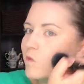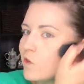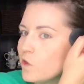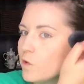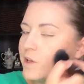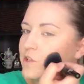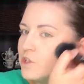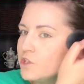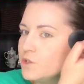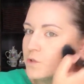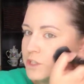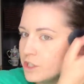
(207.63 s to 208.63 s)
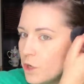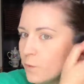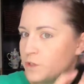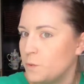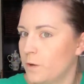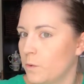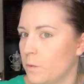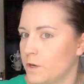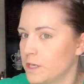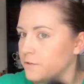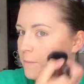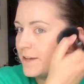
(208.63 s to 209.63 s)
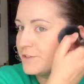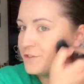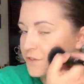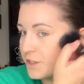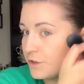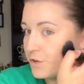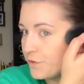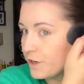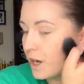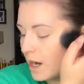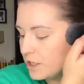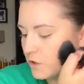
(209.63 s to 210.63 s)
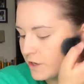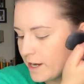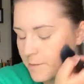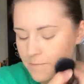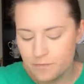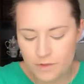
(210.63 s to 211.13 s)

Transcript: you can choose, you know, which one will work the best for you for contouring.